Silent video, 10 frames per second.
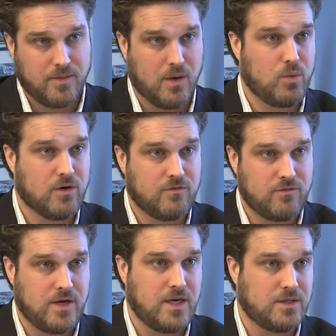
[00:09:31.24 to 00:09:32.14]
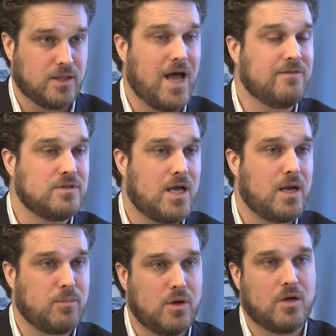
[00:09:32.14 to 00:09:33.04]
that we're feeding to
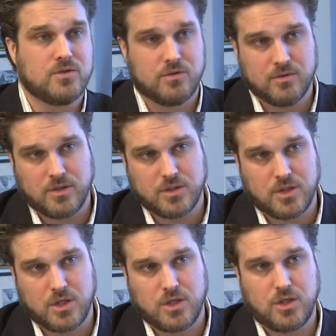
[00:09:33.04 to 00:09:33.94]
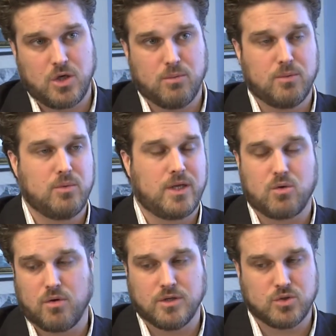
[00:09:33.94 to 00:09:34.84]
livestock, but also to human, like
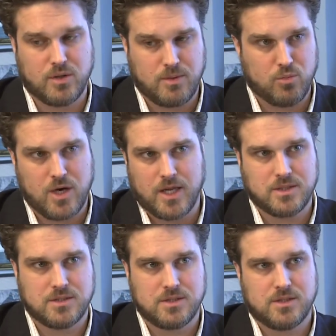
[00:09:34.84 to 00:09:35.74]
corn and soybean products.